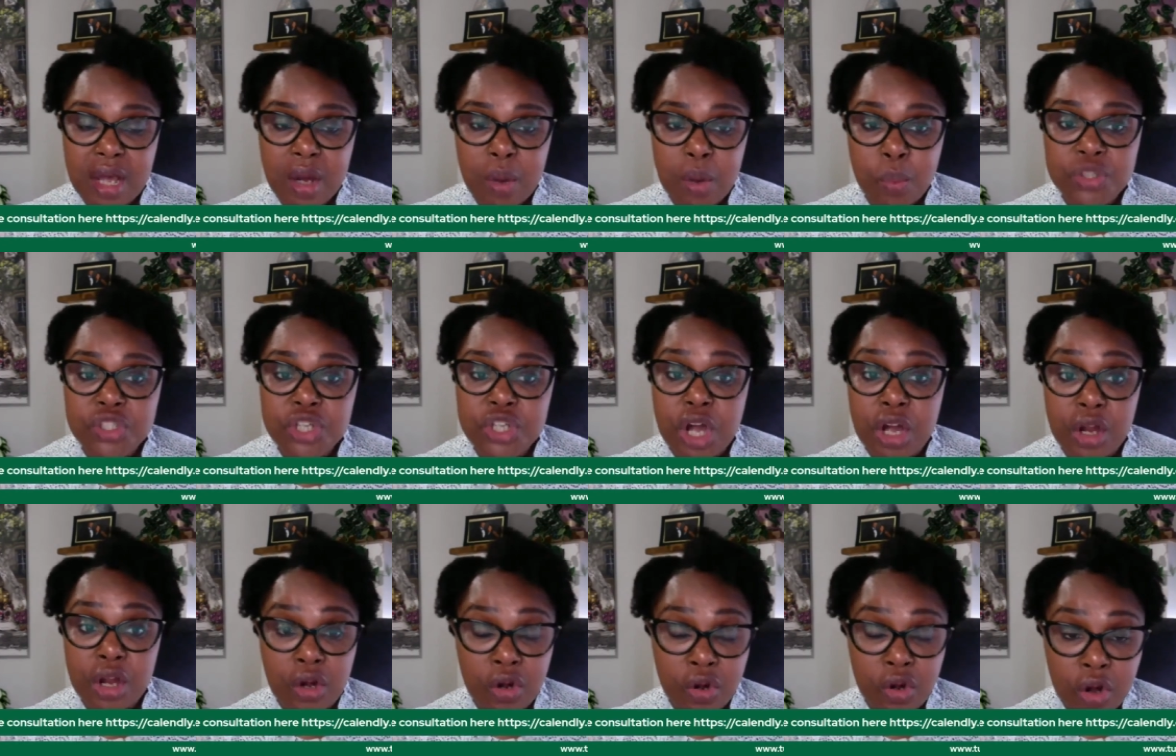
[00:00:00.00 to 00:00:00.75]
which
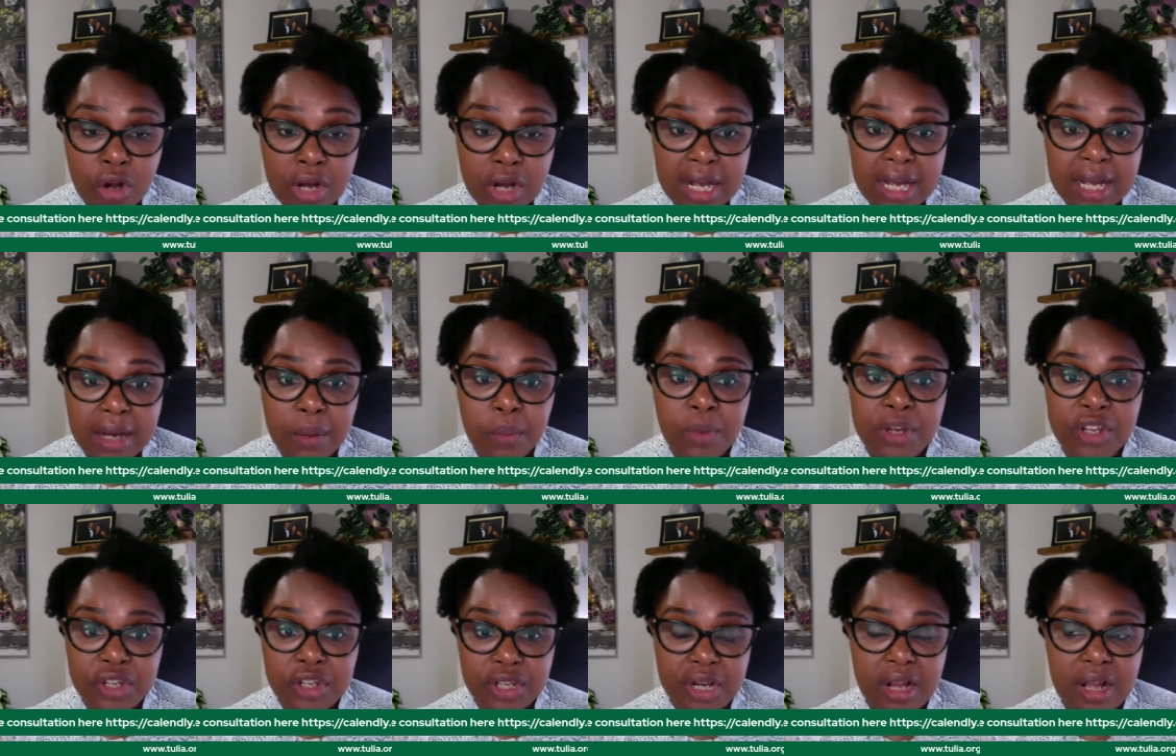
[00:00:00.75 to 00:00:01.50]
are longer,
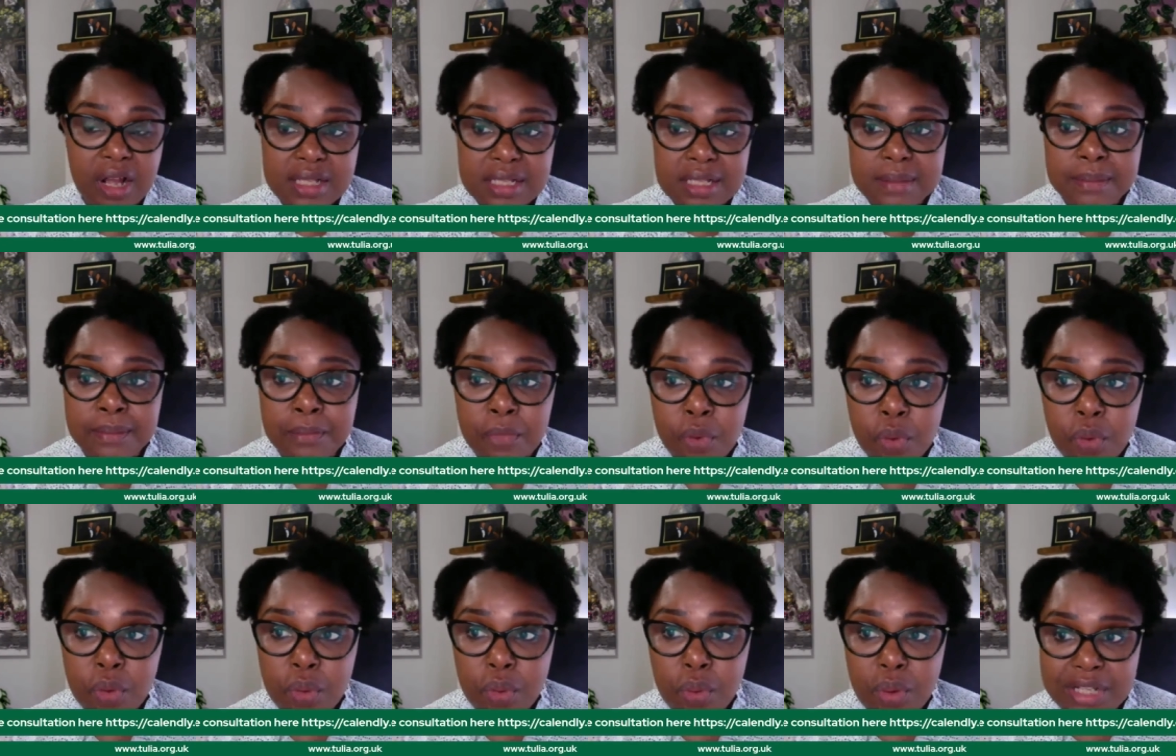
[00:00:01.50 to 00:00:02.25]
where you can ask
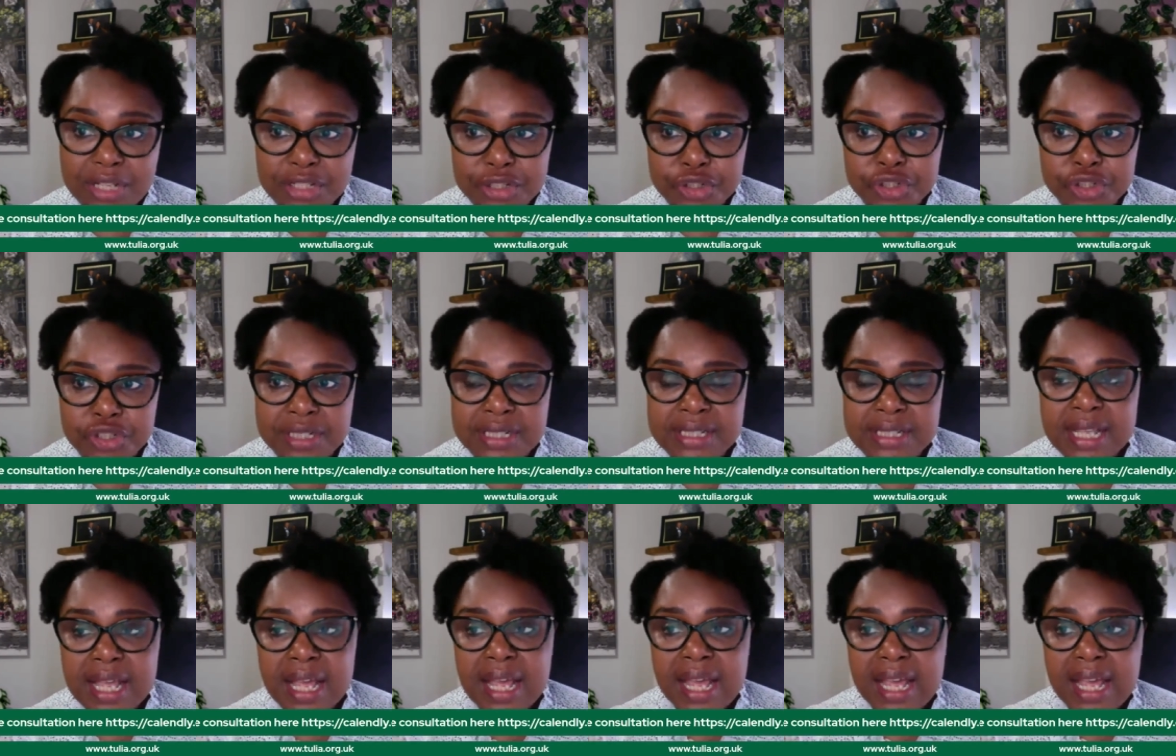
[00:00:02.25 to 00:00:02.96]
more questions.